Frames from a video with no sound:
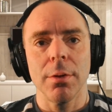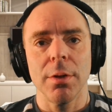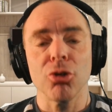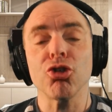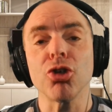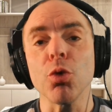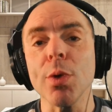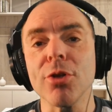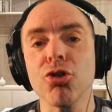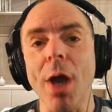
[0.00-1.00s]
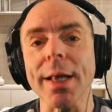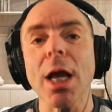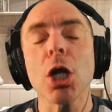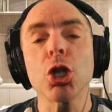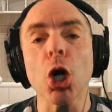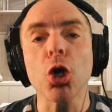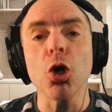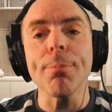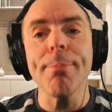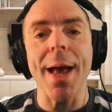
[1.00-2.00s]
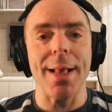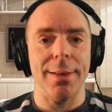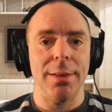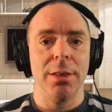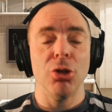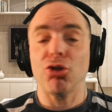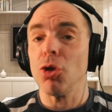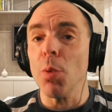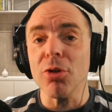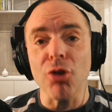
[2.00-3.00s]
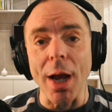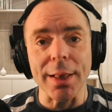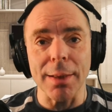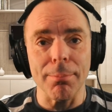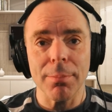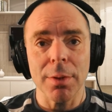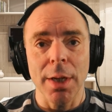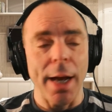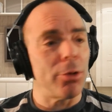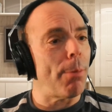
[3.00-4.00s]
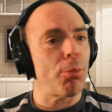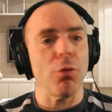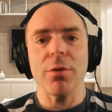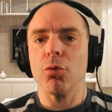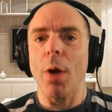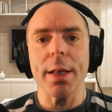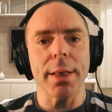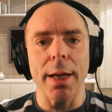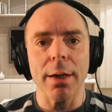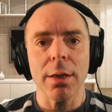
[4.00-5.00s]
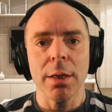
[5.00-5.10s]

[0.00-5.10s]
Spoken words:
She reject the good man. She reject him. And the proof is right there.